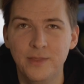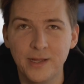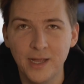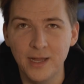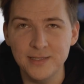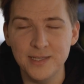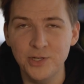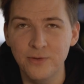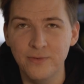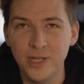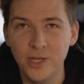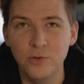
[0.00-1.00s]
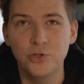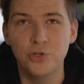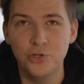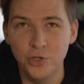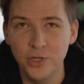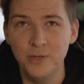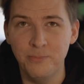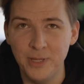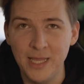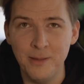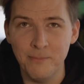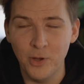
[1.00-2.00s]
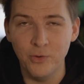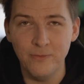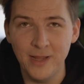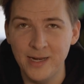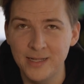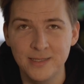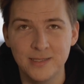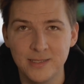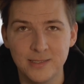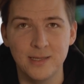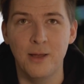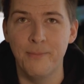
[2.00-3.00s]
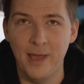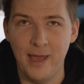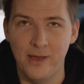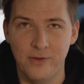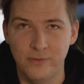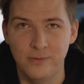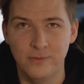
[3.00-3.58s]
The cuts in your video should be motivated somehow.